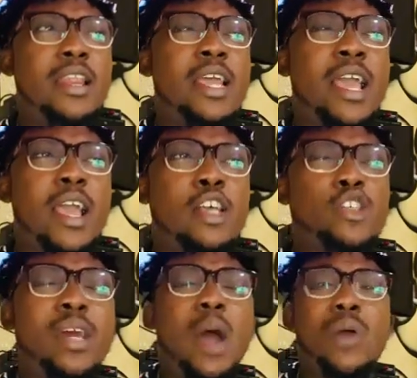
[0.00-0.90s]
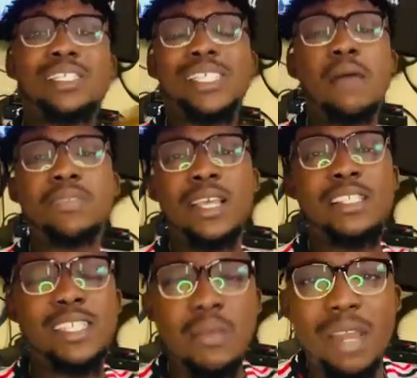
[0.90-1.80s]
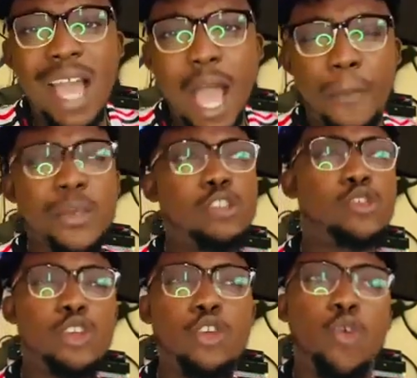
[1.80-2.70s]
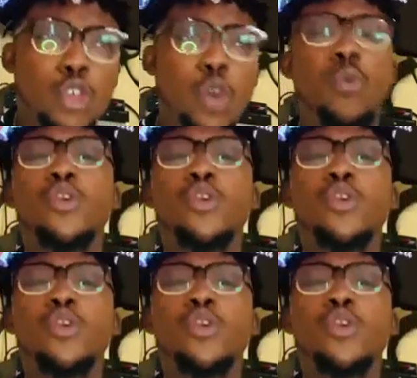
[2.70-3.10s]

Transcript: and so that when something similar happens to you,